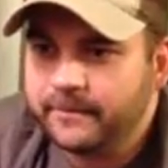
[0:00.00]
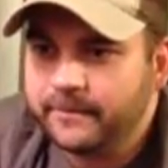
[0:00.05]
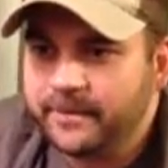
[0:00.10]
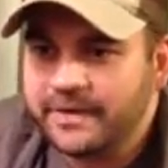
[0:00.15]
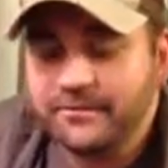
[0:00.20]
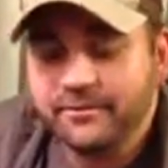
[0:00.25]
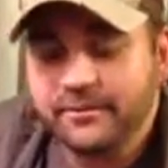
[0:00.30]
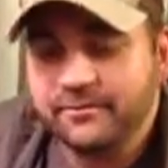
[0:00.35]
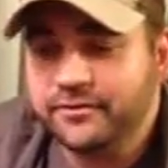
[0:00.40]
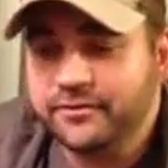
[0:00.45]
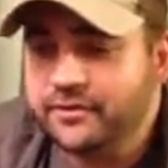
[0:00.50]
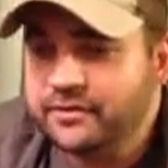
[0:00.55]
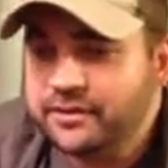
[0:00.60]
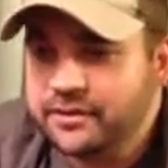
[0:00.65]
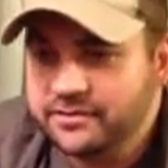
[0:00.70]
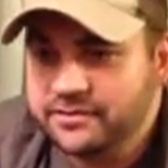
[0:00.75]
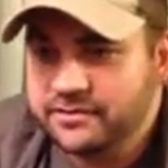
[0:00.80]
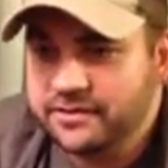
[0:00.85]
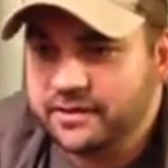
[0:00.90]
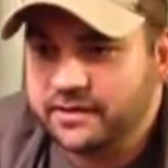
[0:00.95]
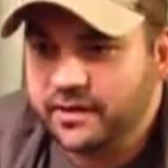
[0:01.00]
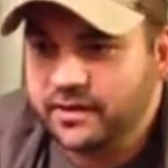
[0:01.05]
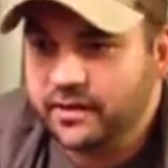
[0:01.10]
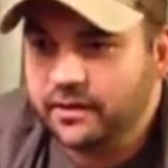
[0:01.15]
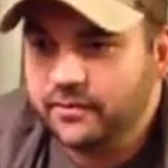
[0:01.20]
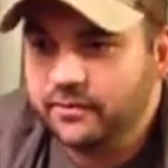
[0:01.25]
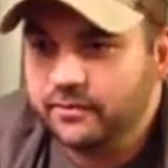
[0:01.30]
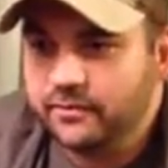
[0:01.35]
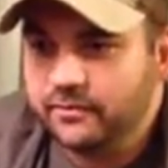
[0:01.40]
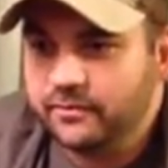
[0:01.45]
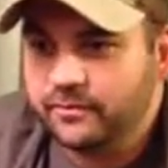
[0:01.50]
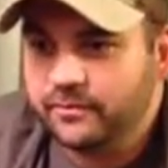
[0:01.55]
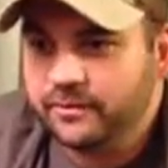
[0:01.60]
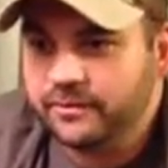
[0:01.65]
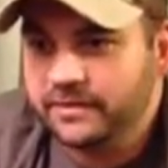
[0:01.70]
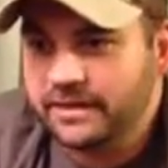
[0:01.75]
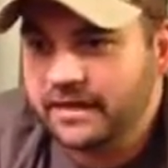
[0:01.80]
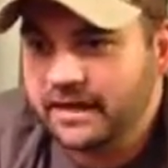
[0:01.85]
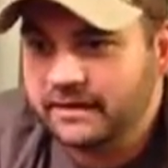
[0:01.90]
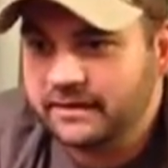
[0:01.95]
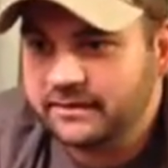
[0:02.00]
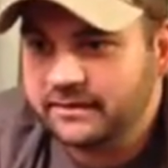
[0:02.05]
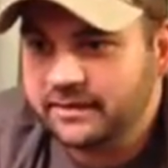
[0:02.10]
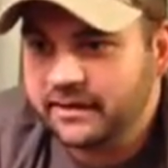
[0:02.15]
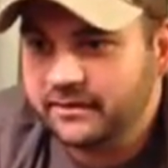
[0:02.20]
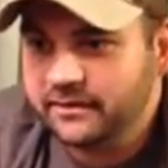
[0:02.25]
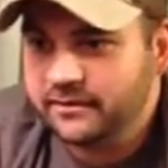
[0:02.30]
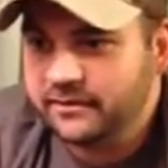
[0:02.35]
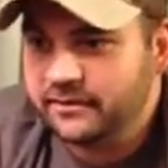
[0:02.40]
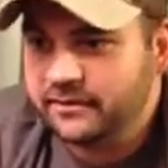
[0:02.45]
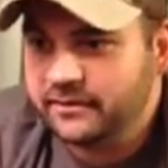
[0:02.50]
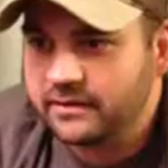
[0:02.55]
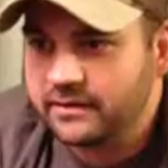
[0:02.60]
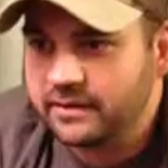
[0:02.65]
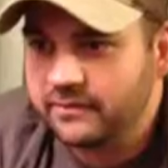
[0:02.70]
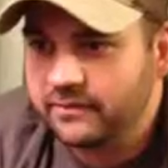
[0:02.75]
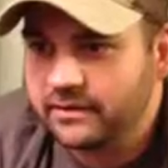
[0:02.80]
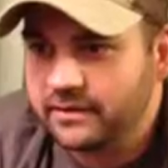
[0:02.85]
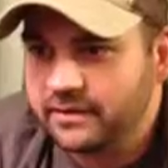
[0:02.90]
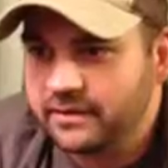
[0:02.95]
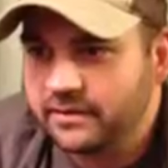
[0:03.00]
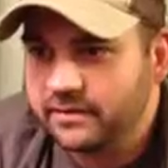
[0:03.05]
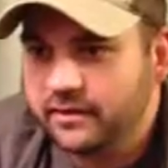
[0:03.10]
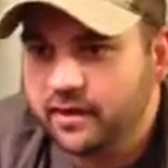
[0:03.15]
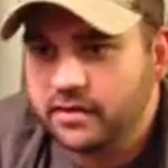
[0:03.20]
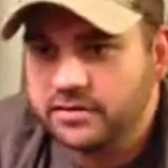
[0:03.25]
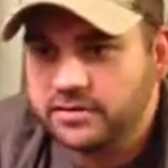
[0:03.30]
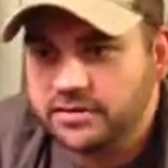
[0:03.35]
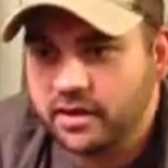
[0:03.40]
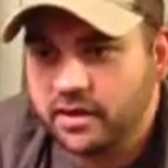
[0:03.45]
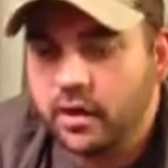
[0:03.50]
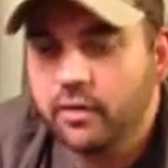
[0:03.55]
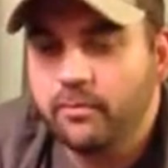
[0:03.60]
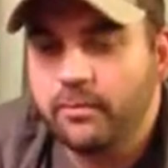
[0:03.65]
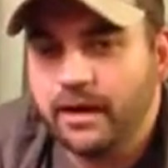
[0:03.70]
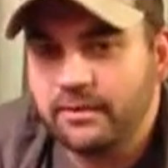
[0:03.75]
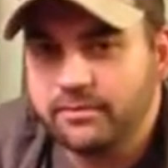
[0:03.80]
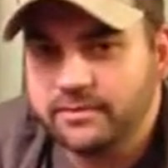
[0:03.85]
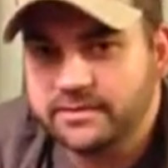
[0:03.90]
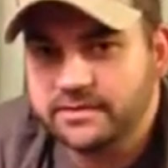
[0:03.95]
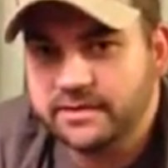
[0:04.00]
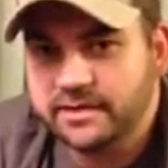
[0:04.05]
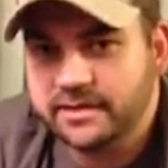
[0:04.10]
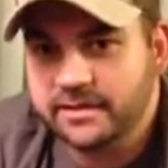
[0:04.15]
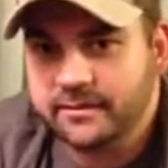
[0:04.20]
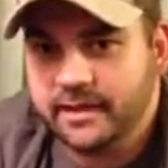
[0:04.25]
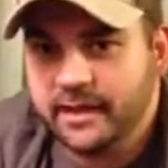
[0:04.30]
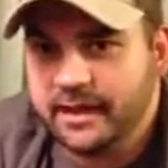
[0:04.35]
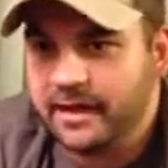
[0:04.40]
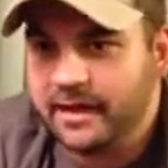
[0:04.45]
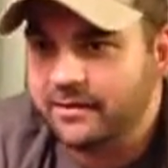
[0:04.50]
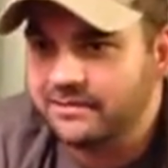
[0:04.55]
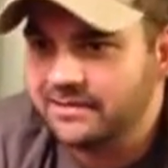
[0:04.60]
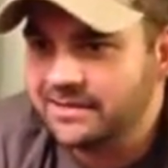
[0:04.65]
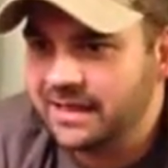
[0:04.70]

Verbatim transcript: even a few years ago, we, we got together and, and we launched a home Bible study in my house.